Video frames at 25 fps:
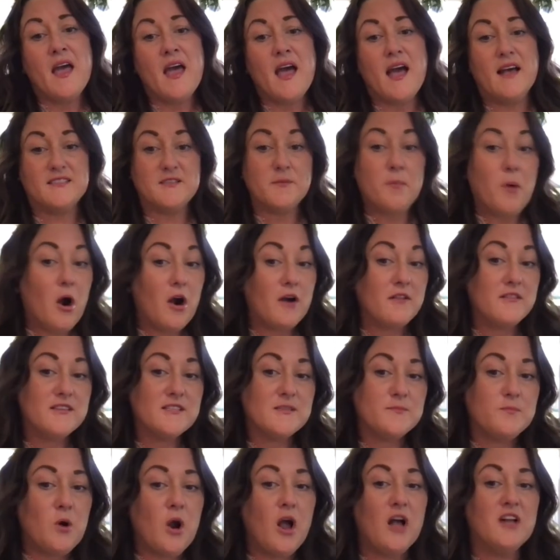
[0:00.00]
As a part of
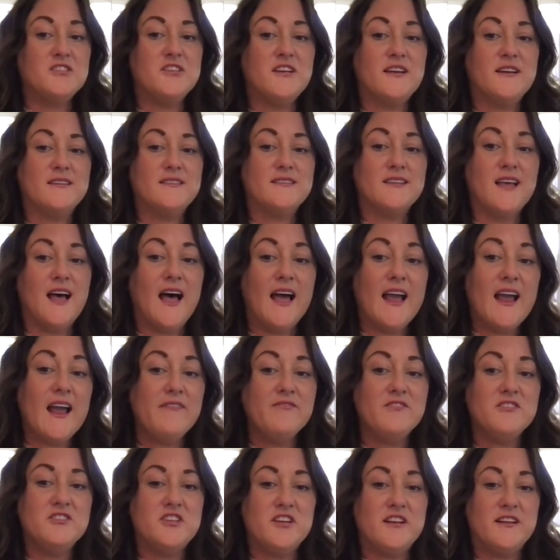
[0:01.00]
this project, I
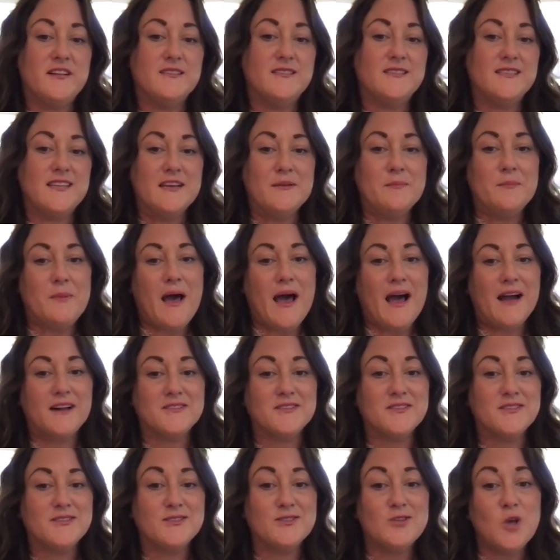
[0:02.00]
have the chance to impact
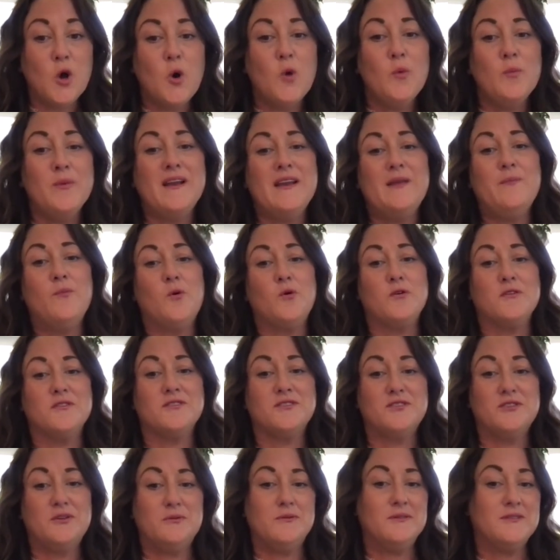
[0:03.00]
so many more
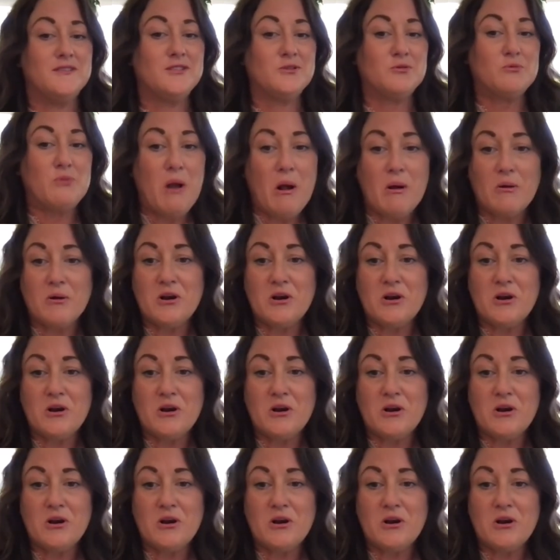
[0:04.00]
students throughout our